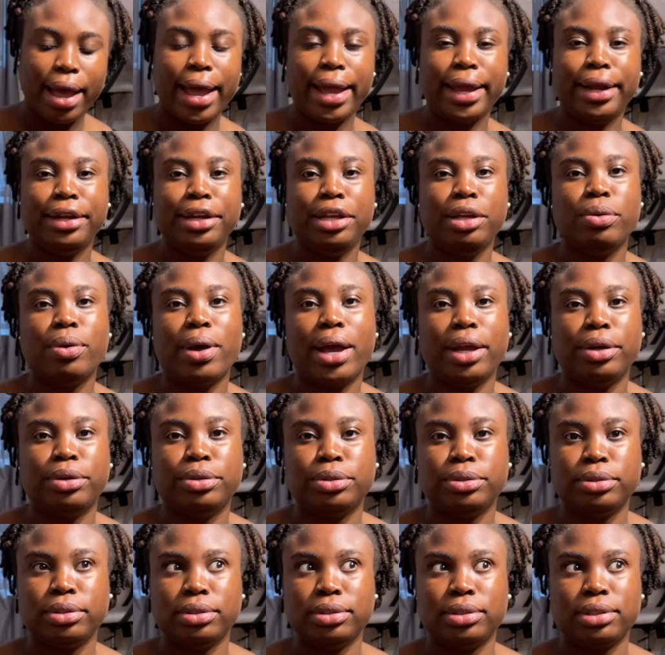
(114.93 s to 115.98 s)
I knew I
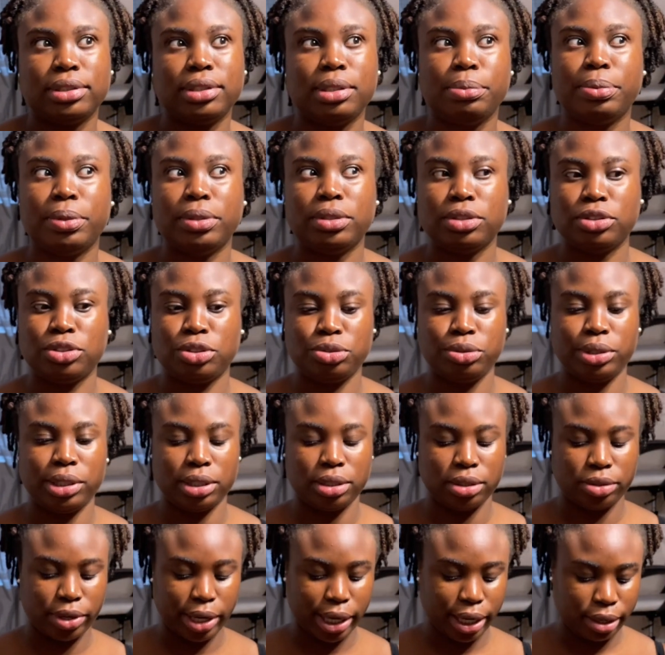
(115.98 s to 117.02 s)
couldn't sleep in the
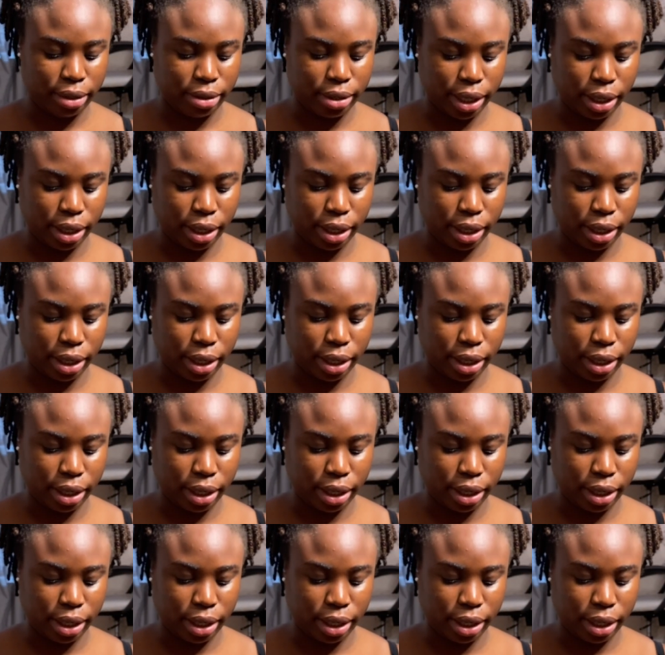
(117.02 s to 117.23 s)
streets, right?